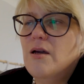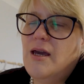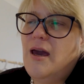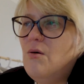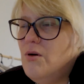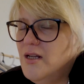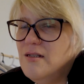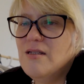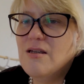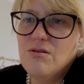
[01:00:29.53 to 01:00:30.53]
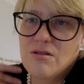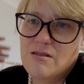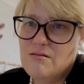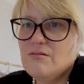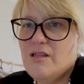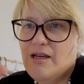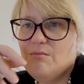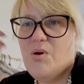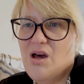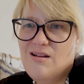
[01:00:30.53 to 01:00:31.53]
Okay, I wanted to use,
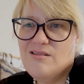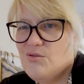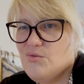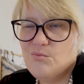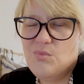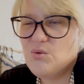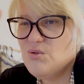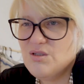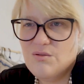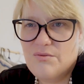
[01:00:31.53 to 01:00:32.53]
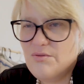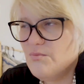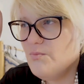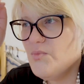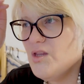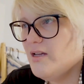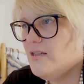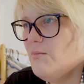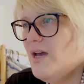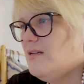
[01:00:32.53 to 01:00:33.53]
like, parts from most of the... Like,
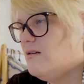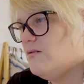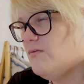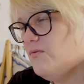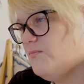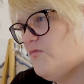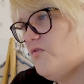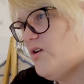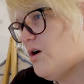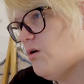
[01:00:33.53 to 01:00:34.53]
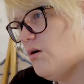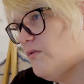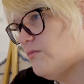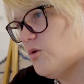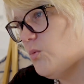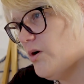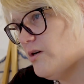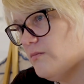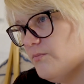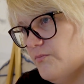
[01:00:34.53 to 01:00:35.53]
the maid can fuck off. I'm not
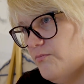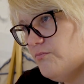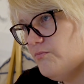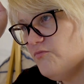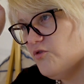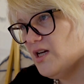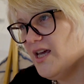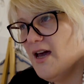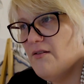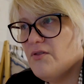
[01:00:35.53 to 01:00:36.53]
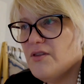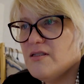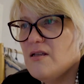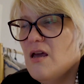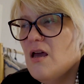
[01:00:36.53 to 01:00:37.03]
wearing a really hat for this.